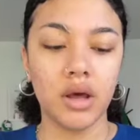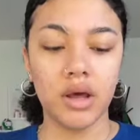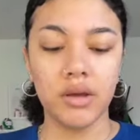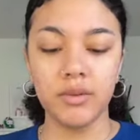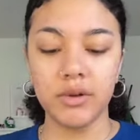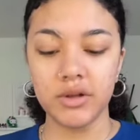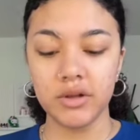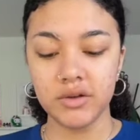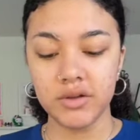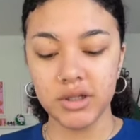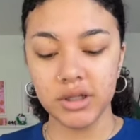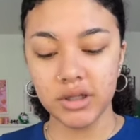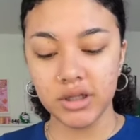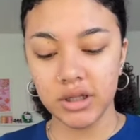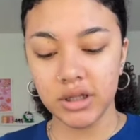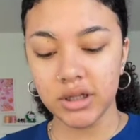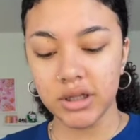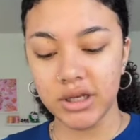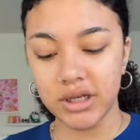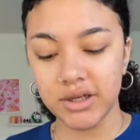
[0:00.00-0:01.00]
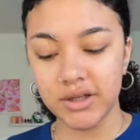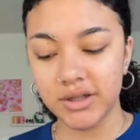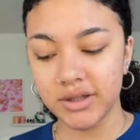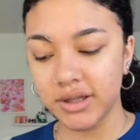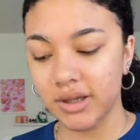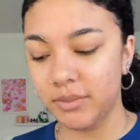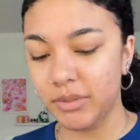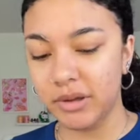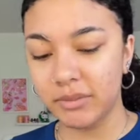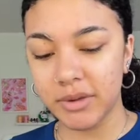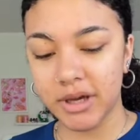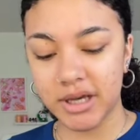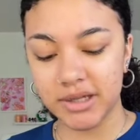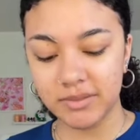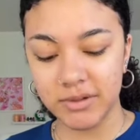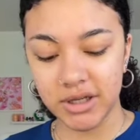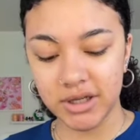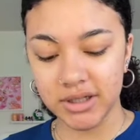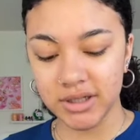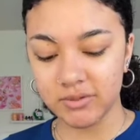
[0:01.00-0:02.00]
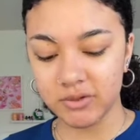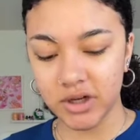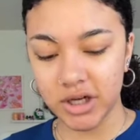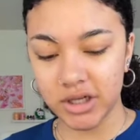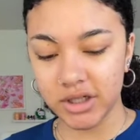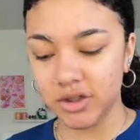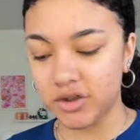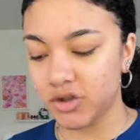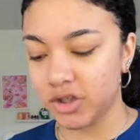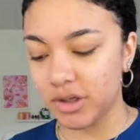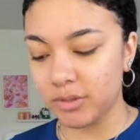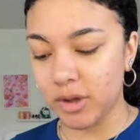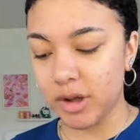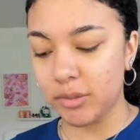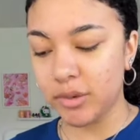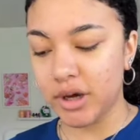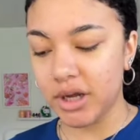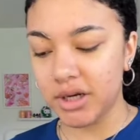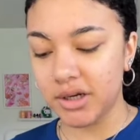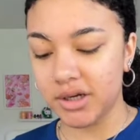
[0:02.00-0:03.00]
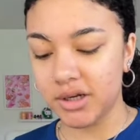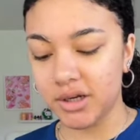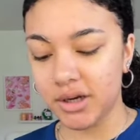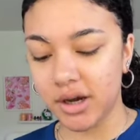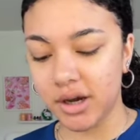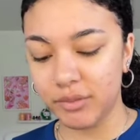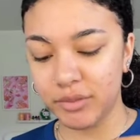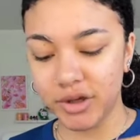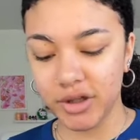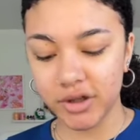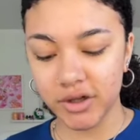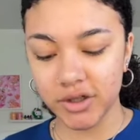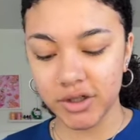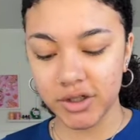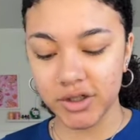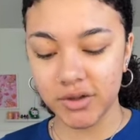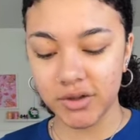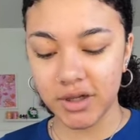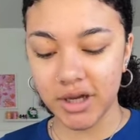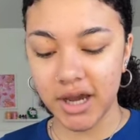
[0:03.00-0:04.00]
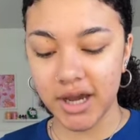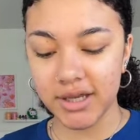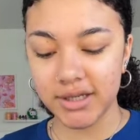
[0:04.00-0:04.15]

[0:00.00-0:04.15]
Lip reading: I've been using the Laneige sleeping mask because I'm trying to train my body to not be allergic to it,